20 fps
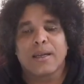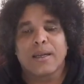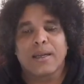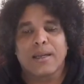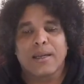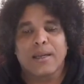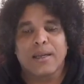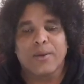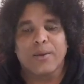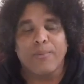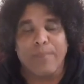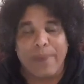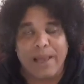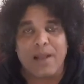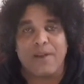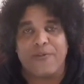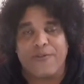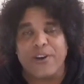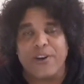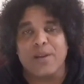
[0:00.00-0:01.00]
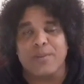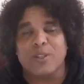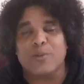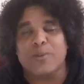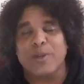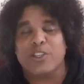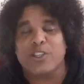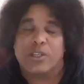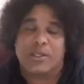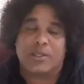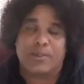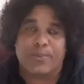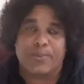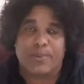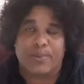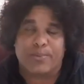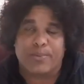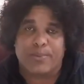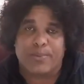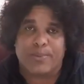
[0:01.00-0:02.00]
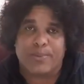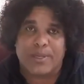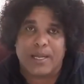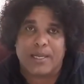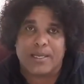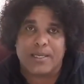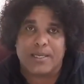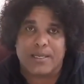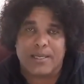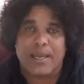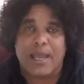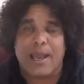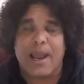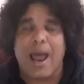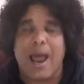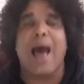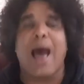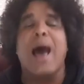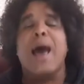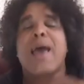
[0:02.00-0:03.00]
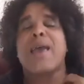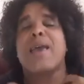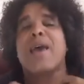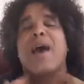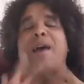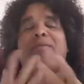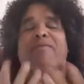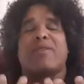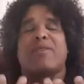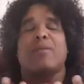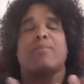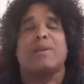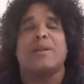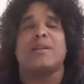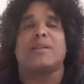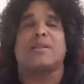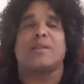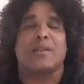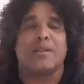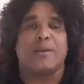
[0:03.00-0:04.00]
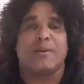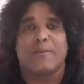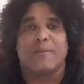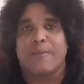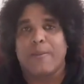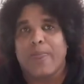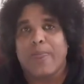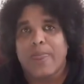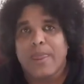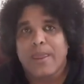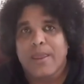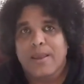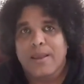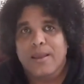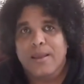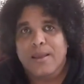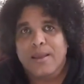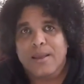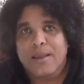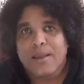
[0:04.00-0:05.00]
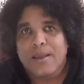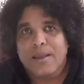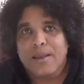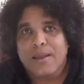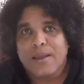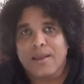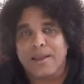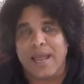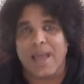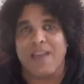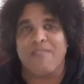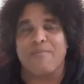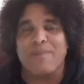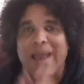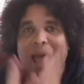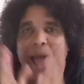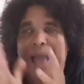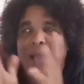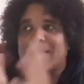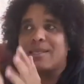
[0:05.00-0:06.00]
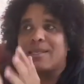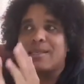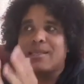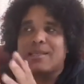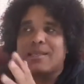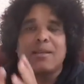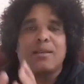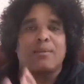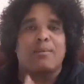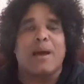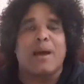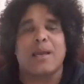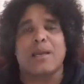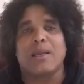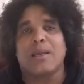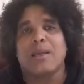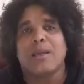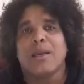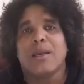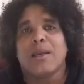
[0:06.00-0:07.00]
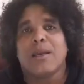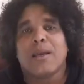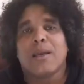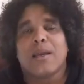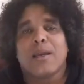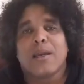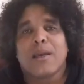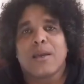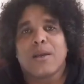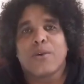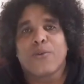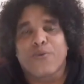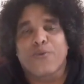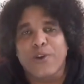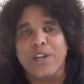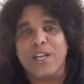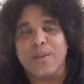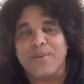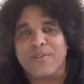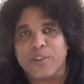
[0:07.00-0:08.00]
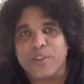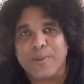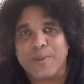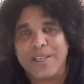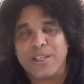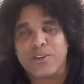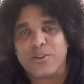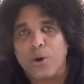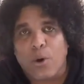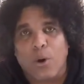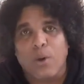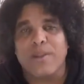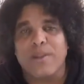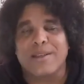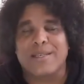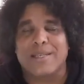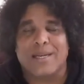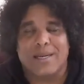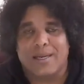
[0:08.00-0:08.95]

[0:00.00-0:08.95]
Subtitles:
male freedom of speech is protected in Guyana. I have the ability, and I've been accessing my freedom of speech all the time.